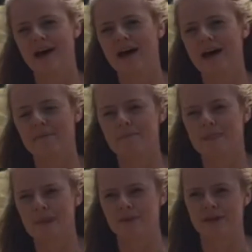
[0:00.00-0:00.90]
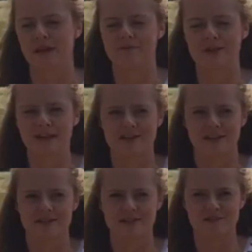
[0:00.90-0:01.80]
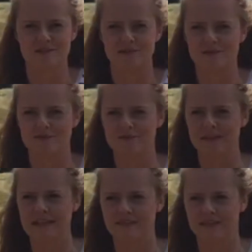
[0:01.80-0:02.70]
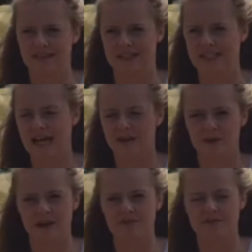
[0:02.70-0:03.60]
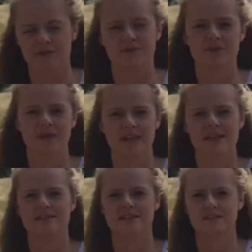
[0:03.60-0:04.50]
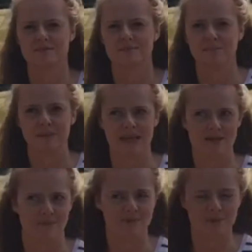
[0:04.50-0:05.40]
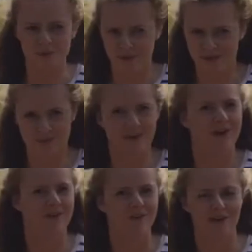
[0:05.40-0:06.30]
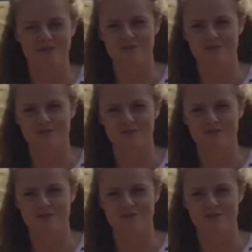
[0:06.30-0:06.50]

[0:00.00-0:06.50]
Um, but yeah, I'm really excited to sort of live in the town life for a few years and be able to walk everywhere and not have